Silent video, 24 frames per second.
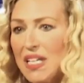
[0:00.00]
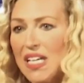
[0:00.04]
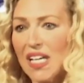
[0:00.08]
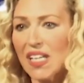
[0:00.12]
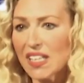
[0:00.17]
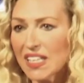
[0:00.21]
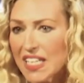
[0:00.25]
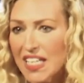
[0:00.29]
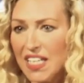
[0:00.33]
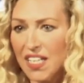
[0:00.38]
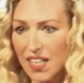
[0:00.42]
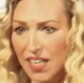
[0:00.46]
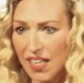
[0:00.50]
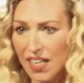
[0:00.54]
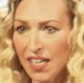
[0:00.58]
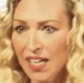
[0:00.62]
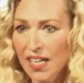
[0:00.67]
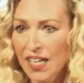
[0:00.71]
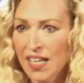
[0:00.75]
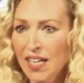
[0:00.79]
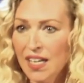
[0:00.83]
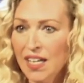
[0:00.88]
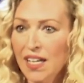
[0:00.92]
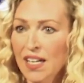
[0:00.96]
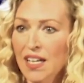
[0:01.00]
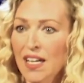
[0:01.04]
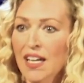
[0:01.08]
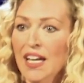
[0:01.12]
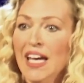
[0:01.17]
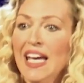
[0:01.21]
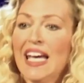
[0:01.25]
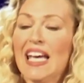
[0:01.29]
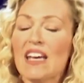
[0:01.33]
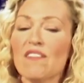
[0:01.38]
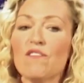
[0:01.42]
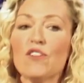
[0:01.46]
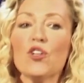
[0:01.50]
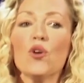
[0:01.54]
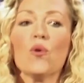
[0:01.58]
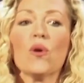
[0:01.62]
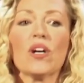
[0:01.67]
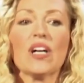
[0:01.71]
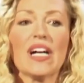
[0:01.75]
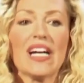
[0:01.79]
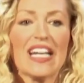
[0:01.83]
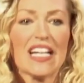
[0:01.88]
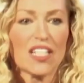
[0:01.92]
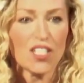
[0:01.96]
be a leader if you
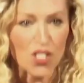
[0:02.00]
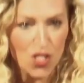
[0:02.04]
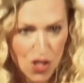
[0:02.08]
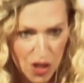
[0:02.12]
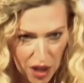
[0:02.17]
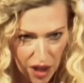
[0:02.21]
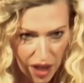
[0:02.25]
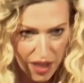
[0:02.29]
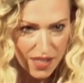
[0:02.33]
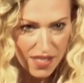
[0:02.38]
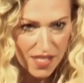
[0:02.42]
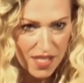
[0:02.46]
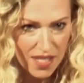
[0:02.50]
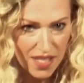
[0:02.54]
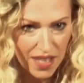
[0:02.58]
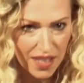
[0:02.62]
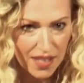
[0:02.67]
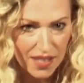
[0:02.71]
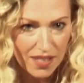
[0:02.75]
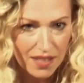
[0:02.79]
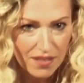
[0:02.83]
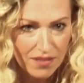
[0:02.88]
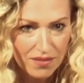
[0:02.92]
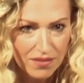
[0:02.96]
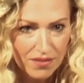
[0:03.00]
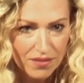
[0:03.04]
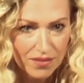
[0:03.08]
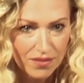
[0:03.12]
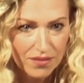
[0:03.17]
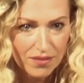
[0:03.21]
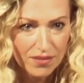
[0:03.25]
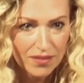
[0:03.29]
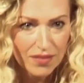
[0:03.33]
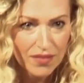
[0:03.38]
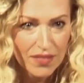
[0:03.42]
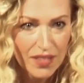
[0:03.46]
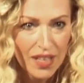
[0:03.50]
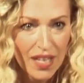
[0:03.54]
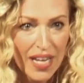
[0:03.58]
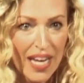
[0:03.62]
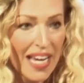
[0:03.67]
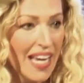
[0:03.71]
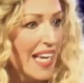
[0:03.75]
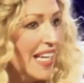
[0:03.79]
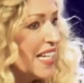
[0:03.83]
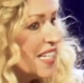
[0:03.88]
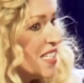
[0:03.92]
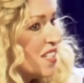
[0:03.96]
are exhausted.
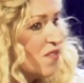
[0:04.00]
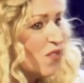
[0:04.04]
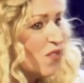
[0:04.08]
It is